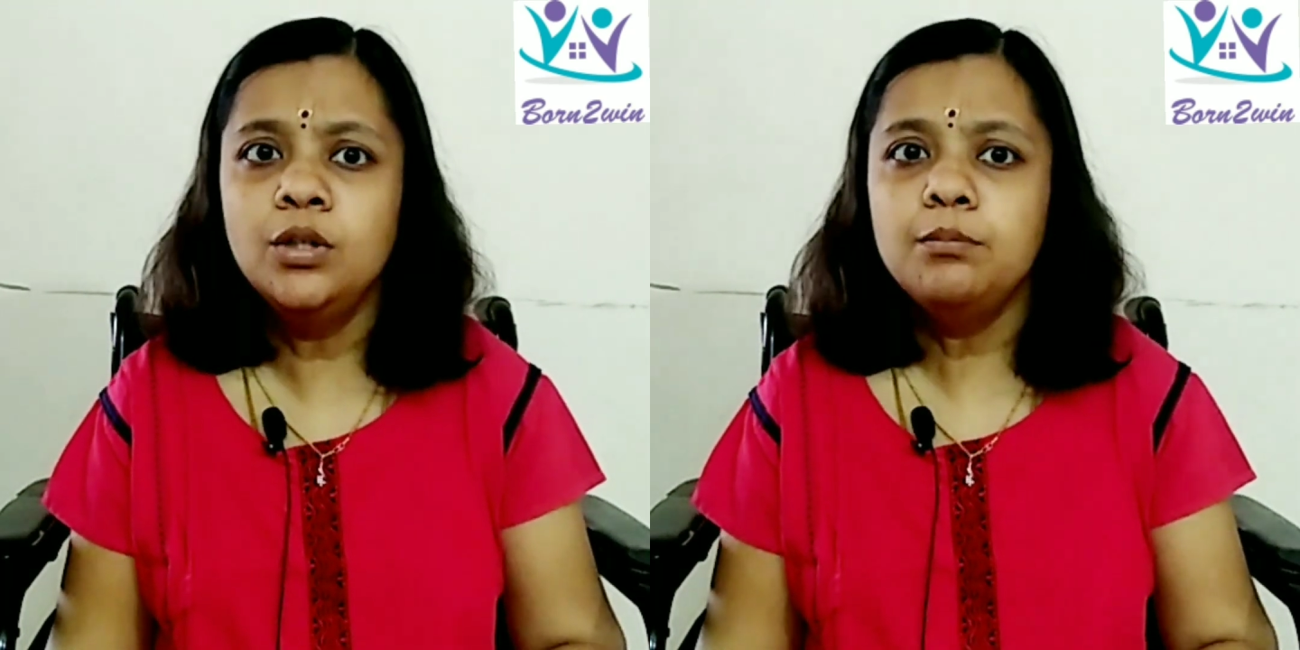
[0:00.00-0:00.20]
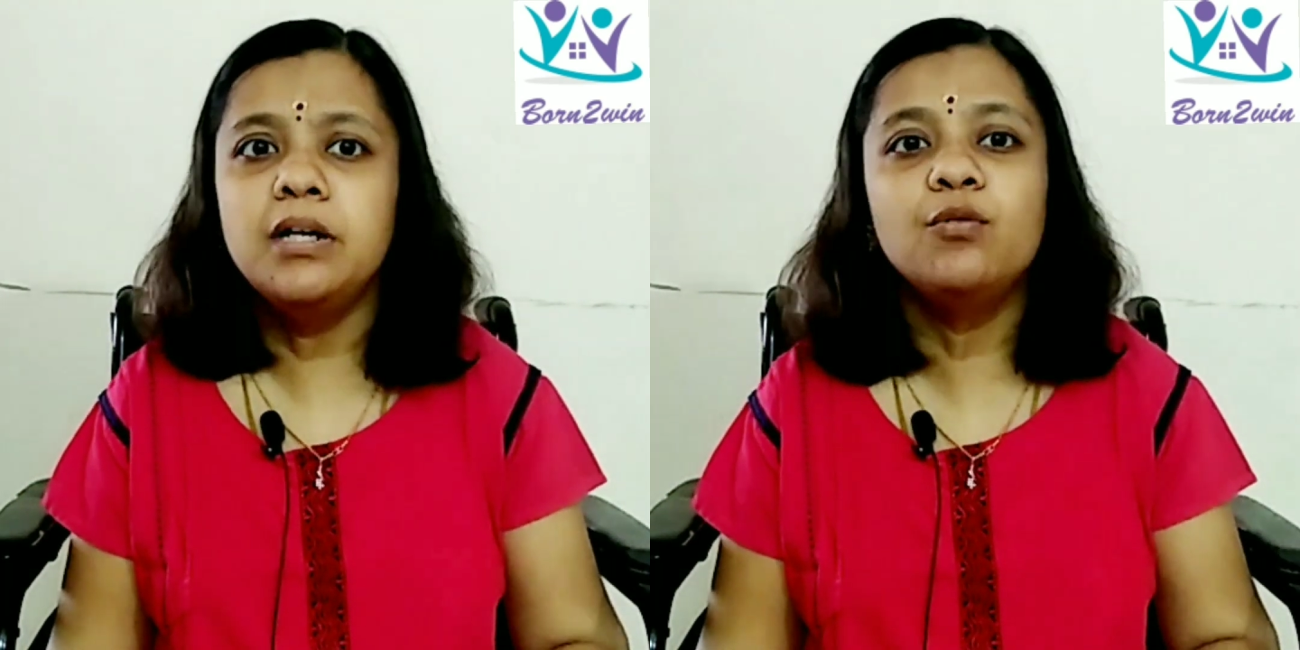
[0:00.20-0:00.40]

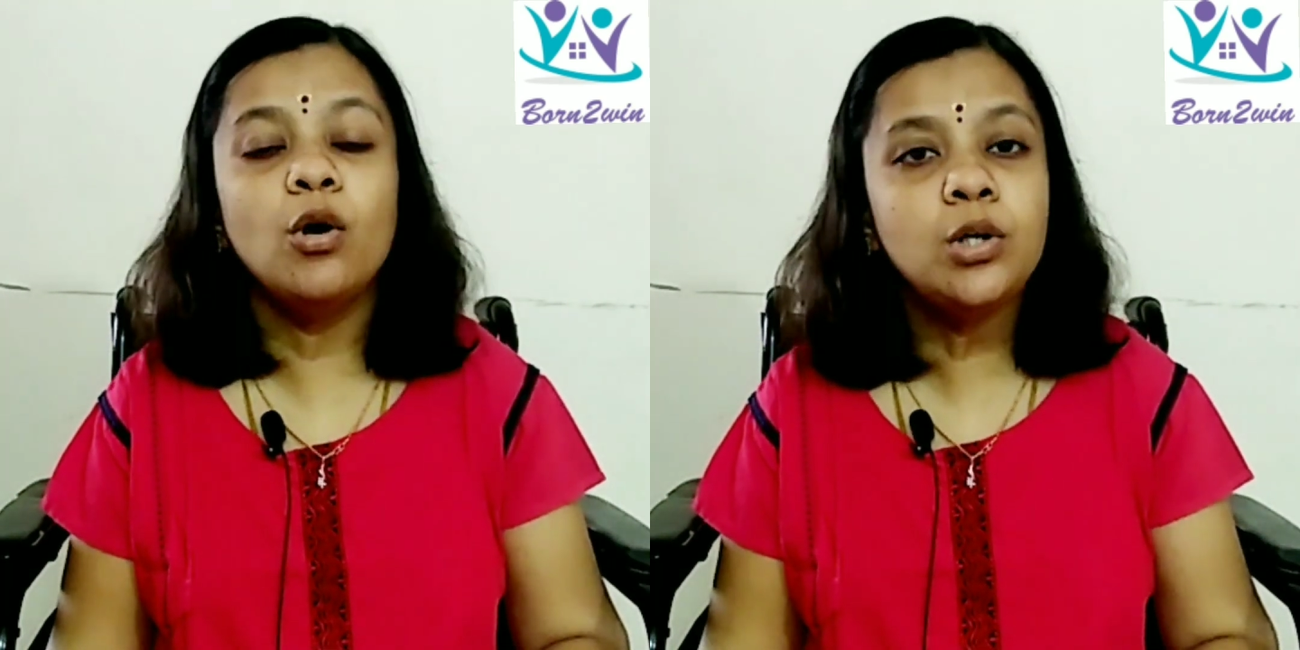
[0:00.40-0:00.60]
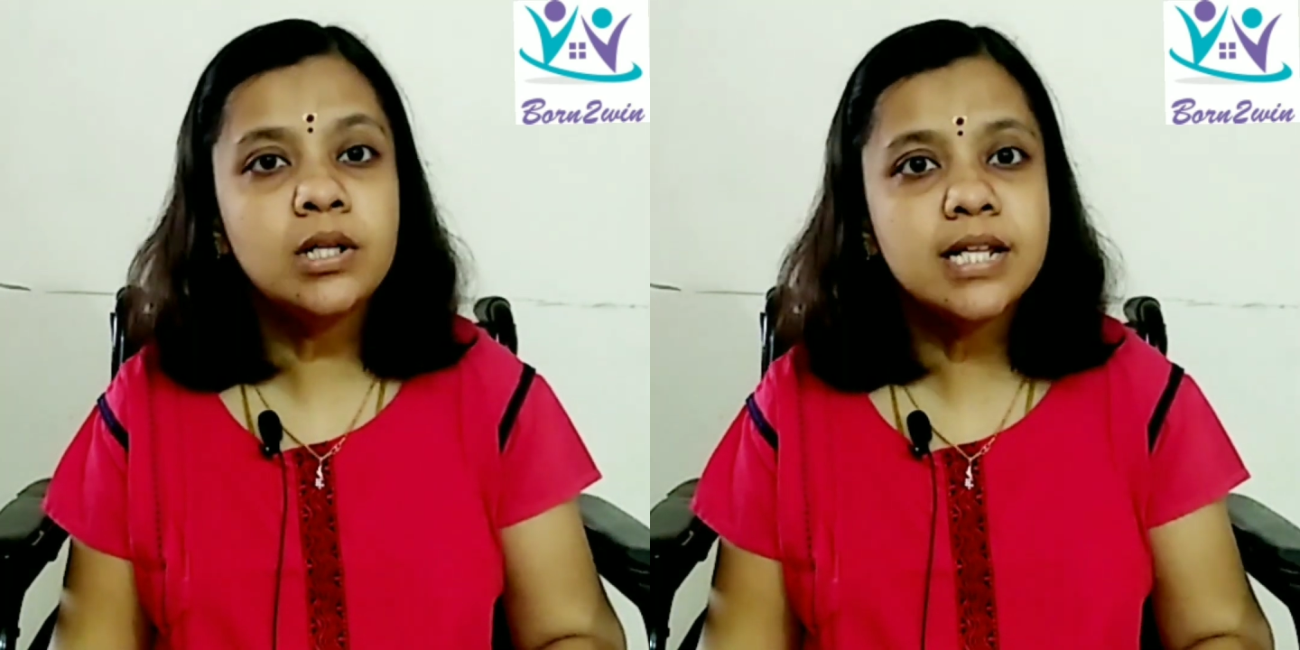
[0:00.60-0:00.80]
But
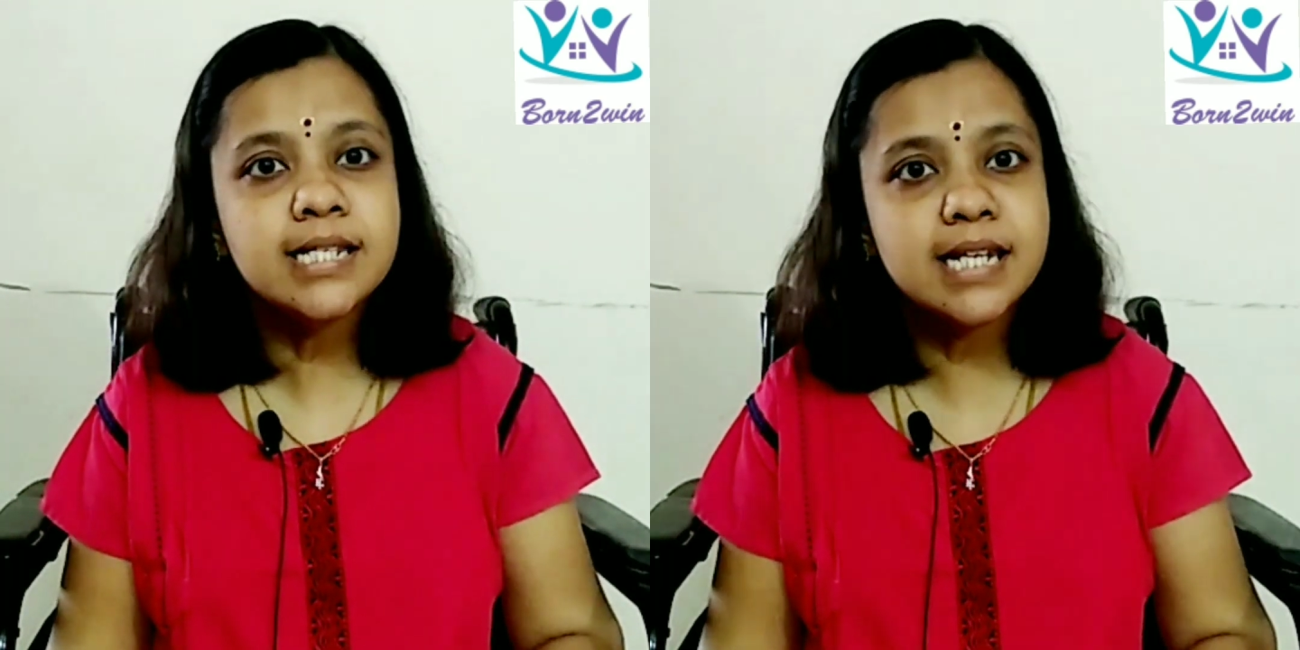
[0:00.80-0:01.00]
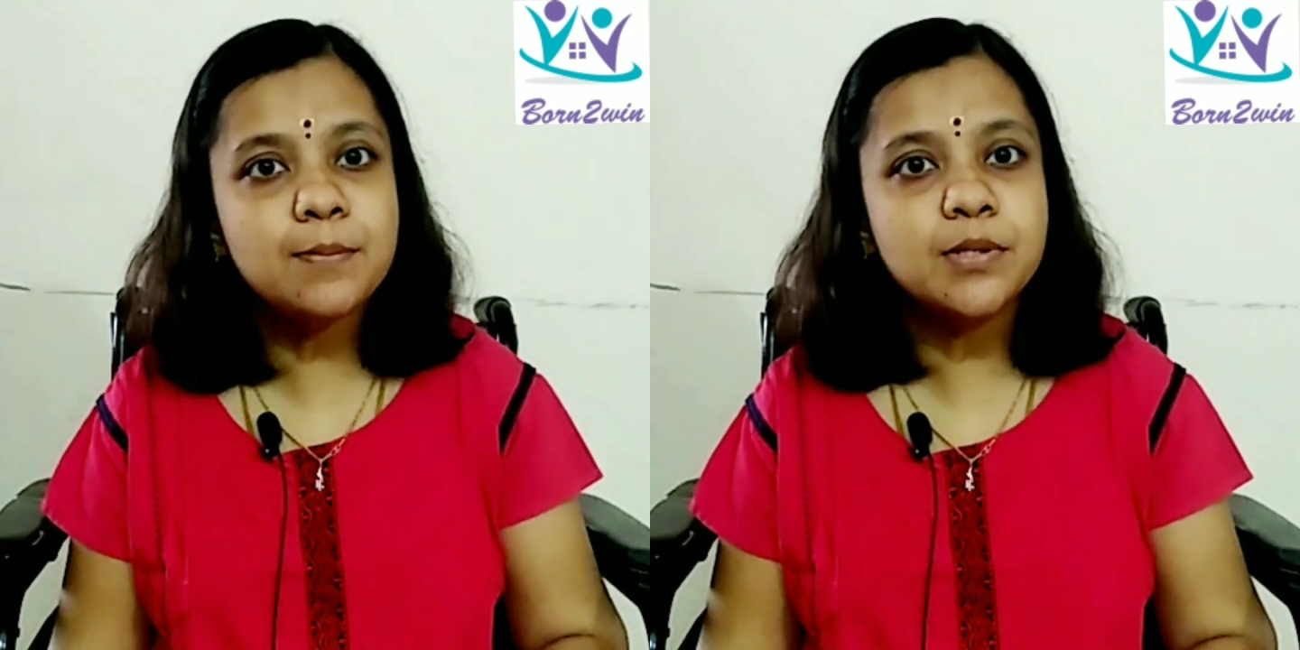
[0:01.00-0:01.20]
what are the
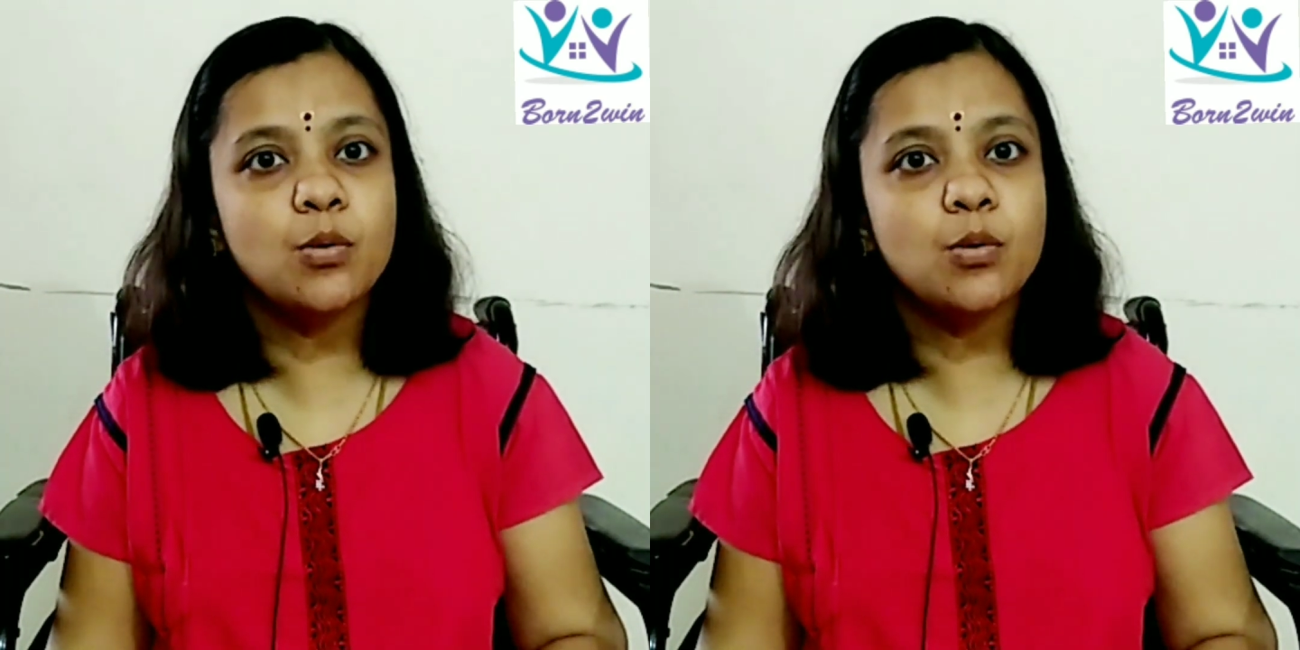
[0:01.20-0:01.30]
steps,